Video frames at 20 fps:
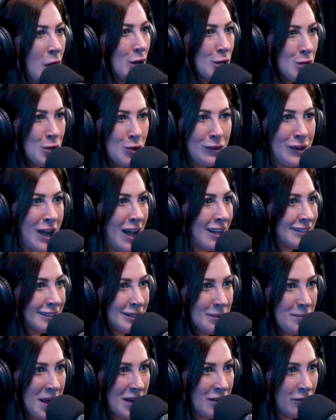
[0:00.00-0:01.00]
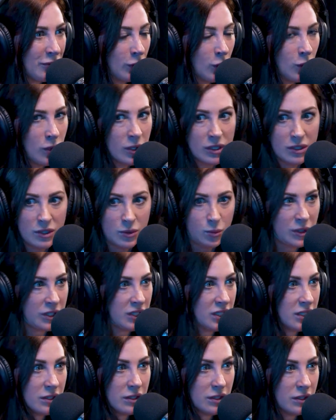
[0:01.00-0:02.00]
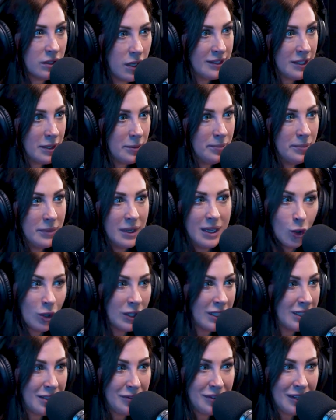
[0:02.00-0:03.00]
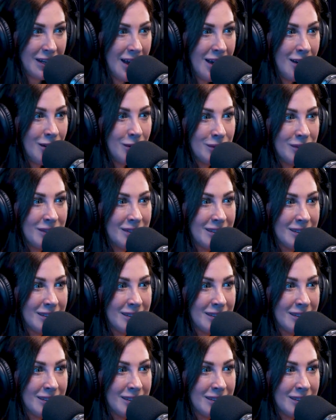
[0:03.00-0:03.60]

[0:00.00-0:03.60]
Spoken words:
and you've got cement floors, which is awesome, totally different house.